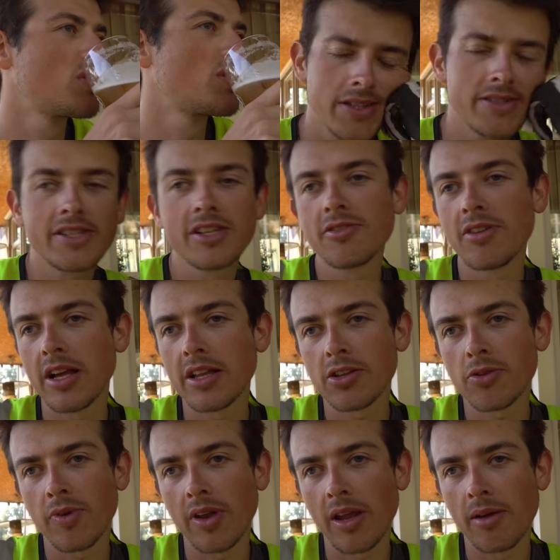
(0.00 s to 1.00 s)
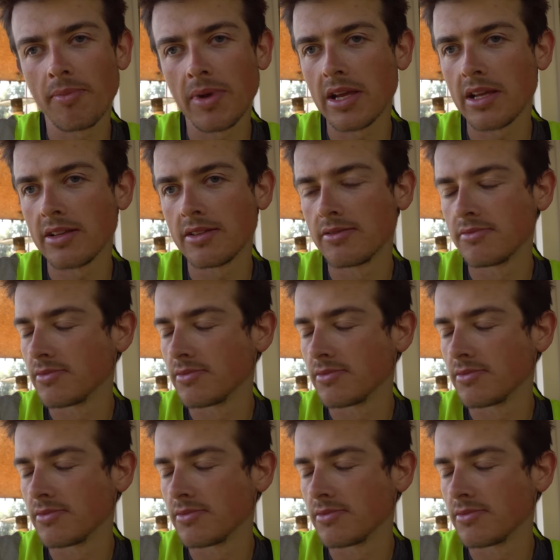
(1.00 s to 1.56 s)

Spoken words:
And see you later when I made